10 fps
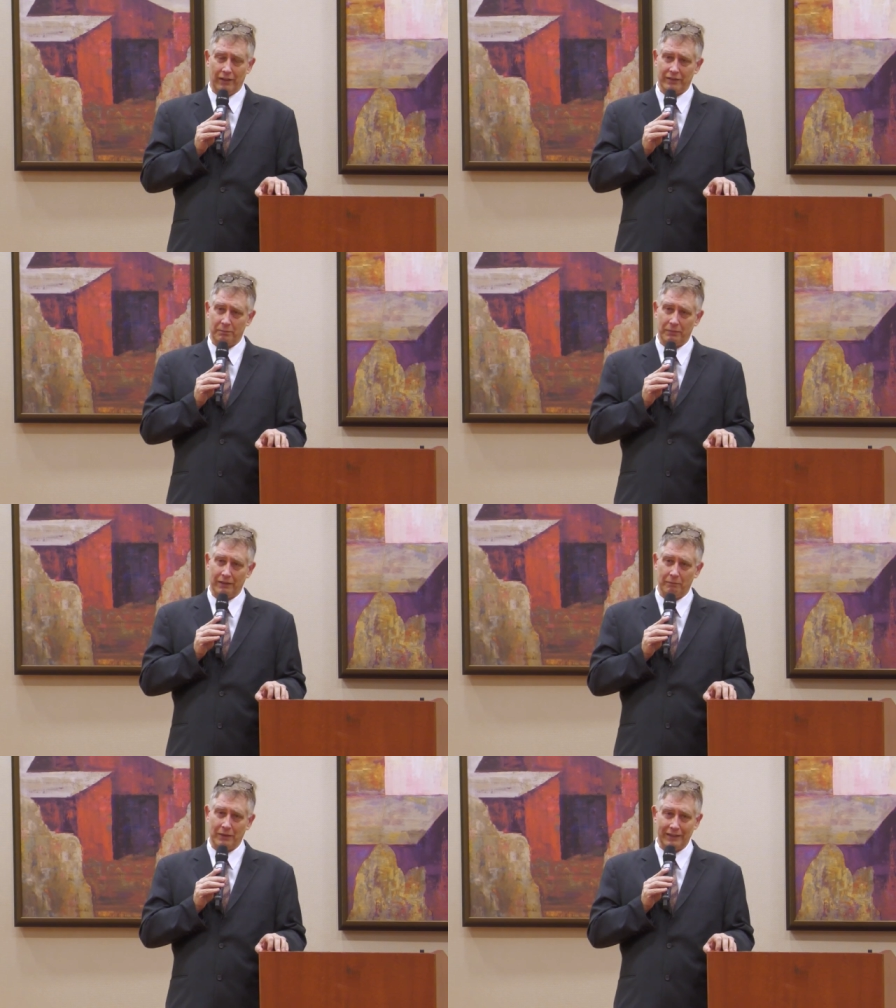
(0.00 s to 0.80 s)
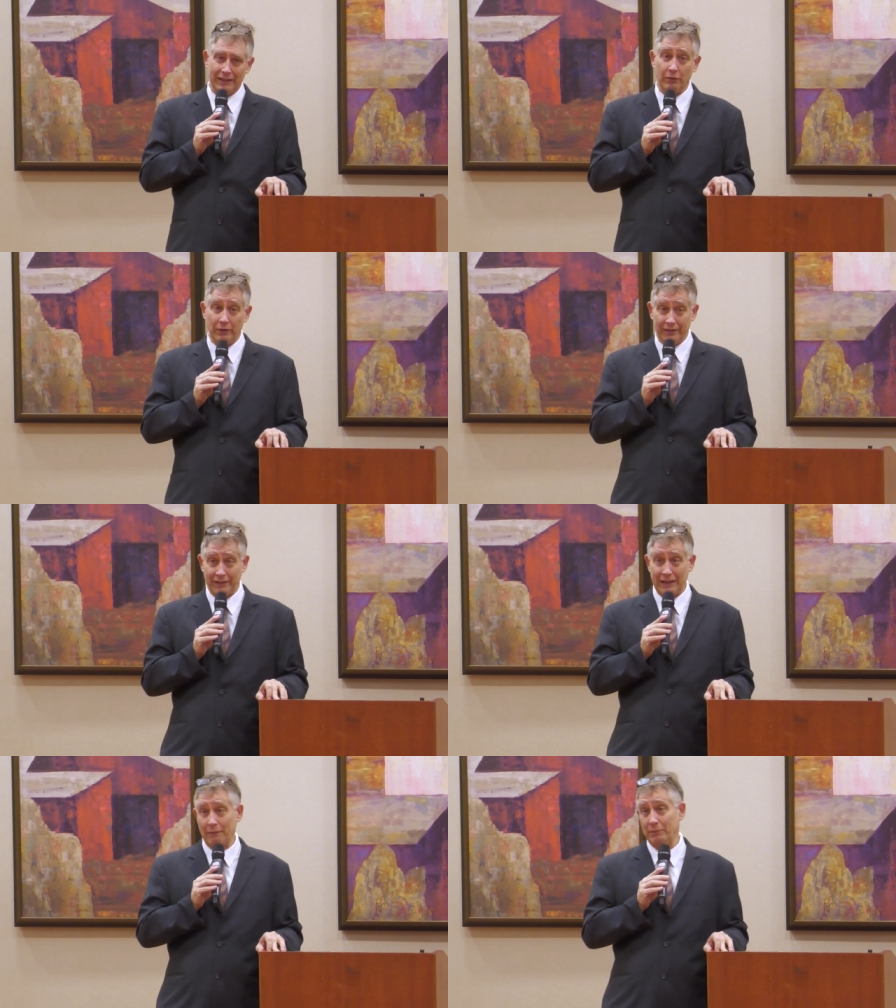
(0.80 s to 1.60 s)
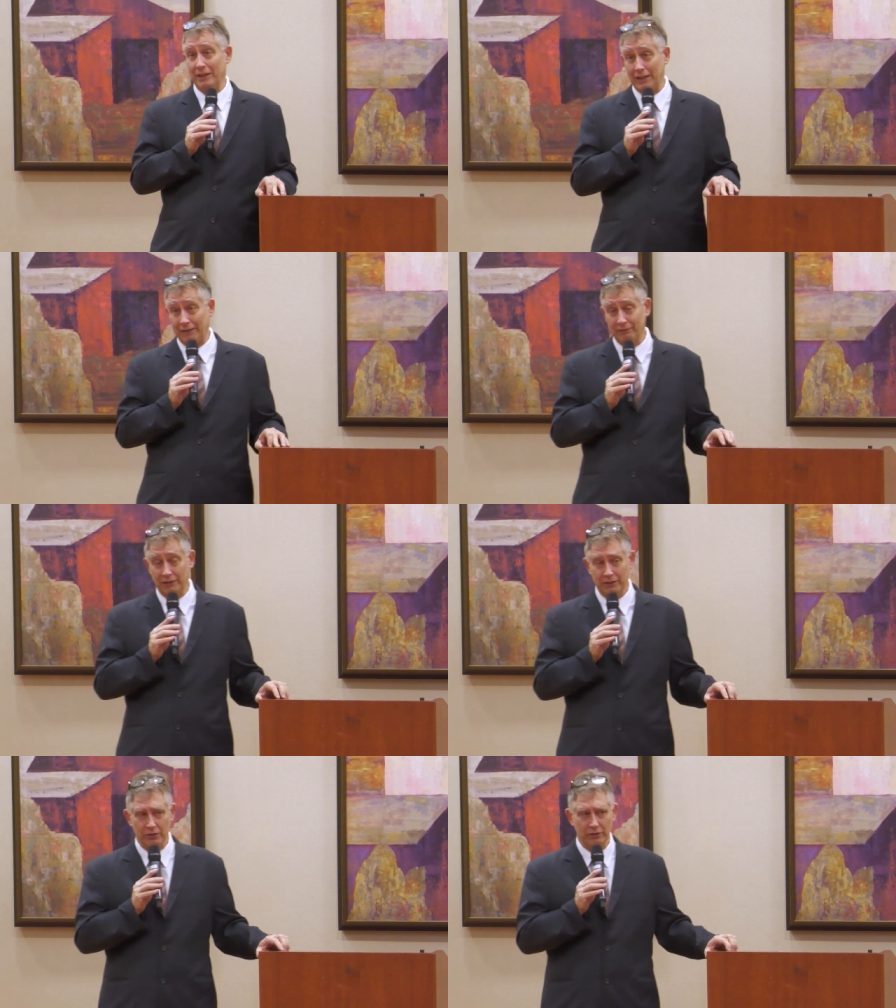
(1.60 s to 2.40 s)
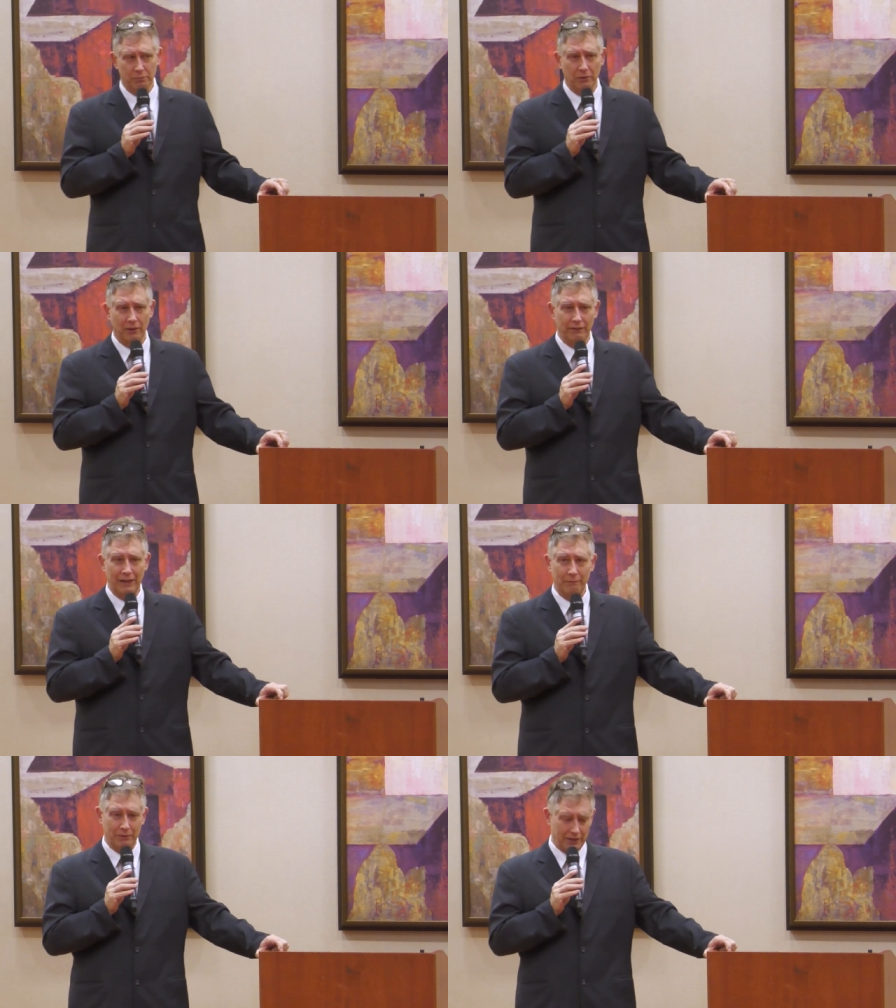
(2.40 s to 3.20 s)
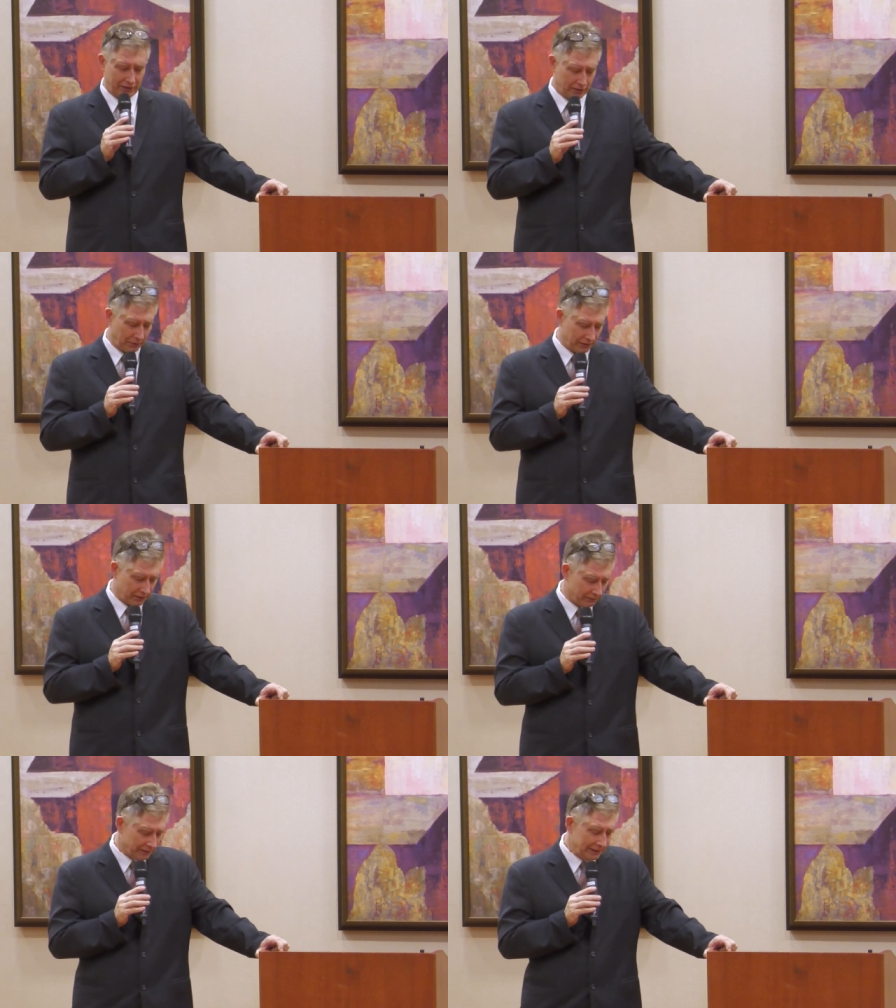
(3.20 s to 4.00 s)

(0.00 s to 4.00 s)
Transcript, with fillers: loss by decreasing appetite. So it's part of an appetite suppressant.